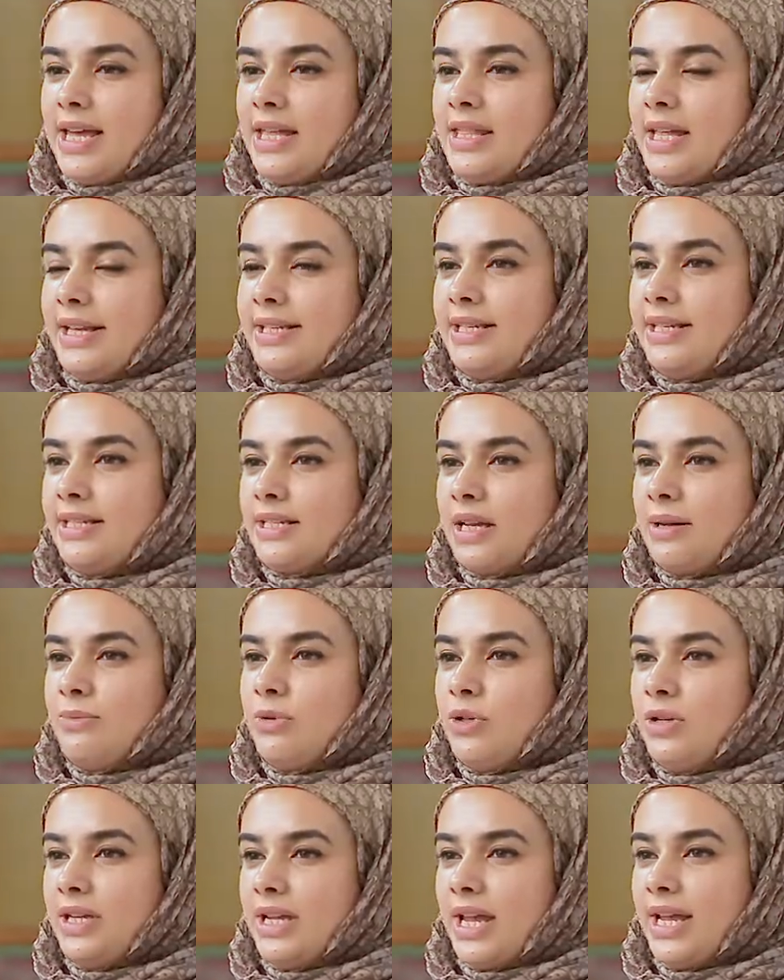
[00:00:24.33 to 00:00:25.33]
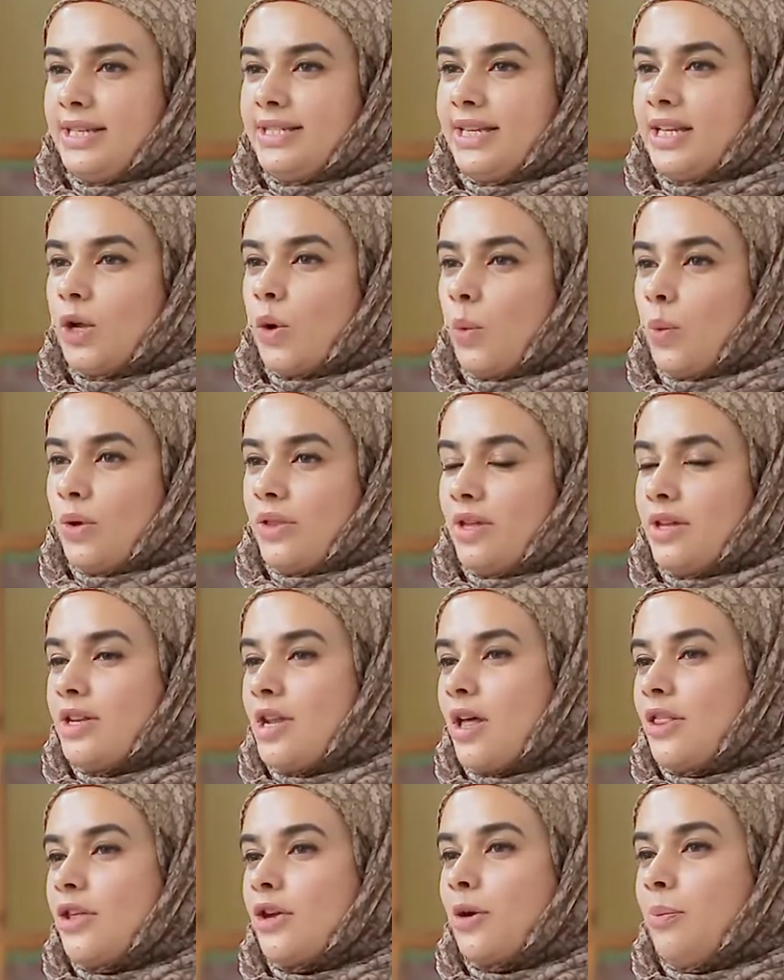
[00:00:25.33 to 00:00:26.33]
that he's communicating with
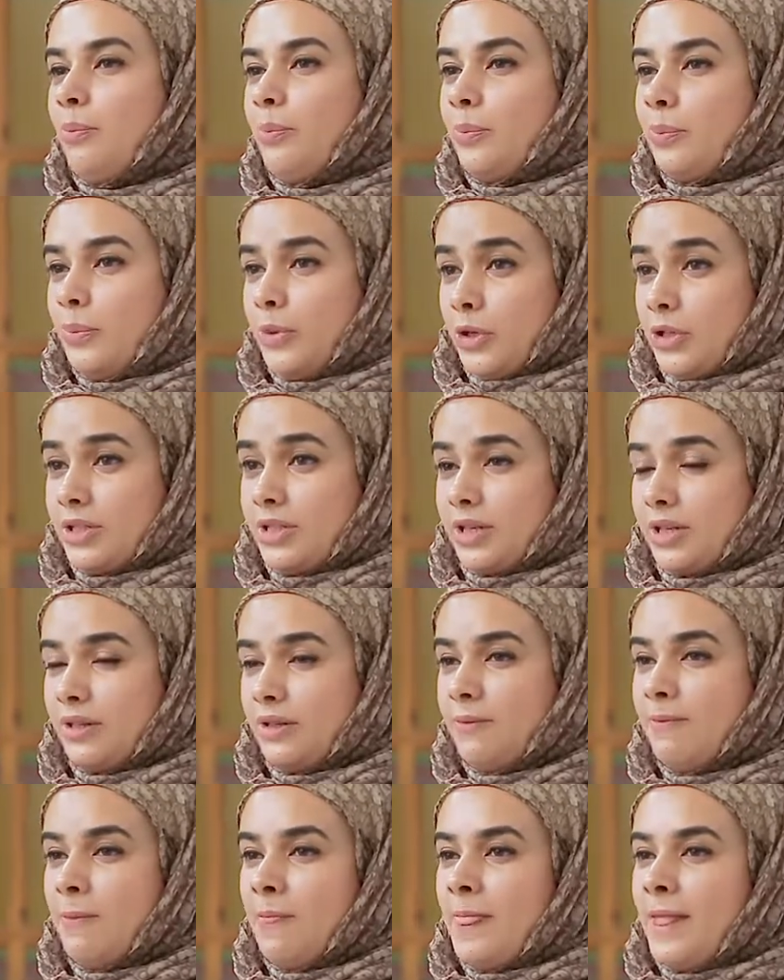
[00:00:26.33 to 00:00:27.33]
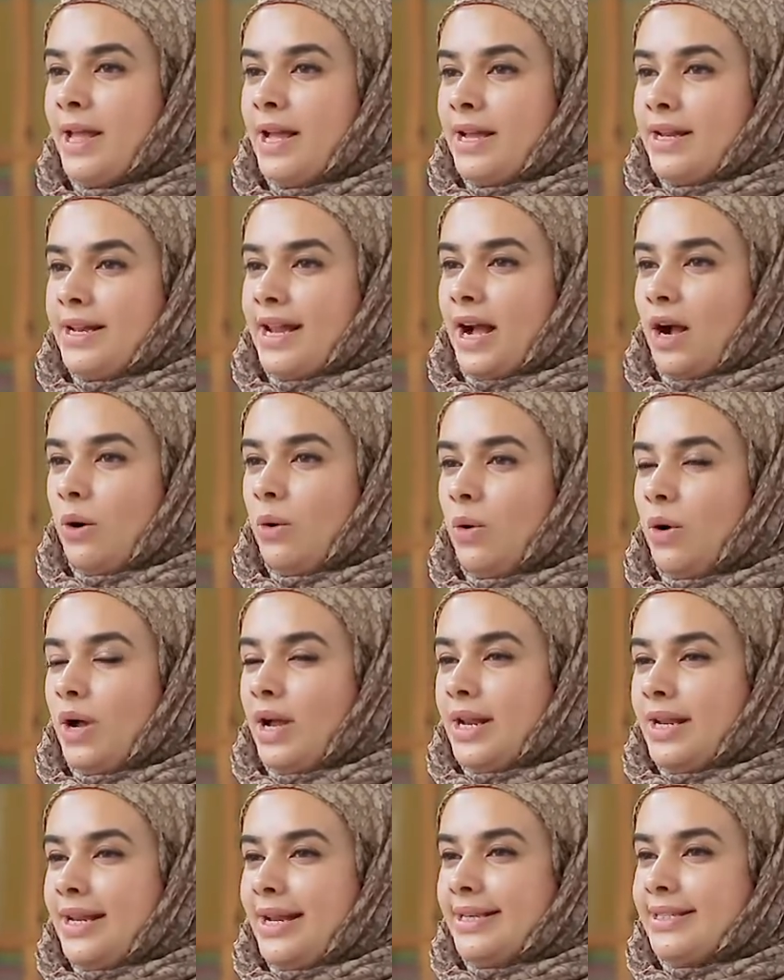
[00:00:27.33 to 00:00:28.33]
another person. Now,
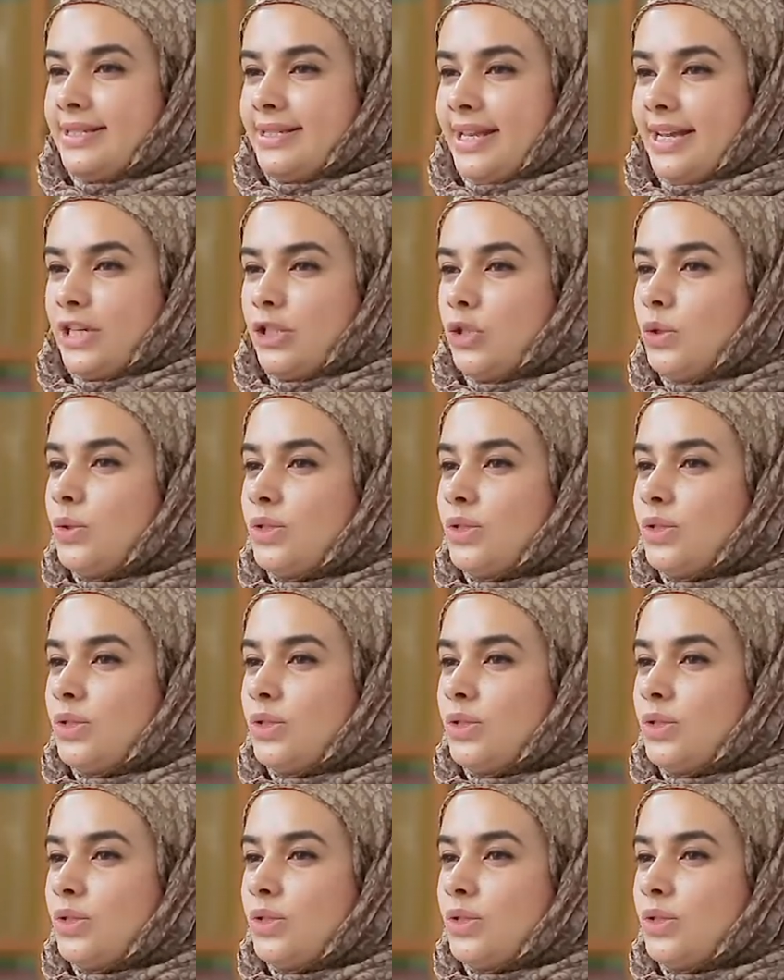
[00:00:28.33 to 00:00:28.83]
let's take two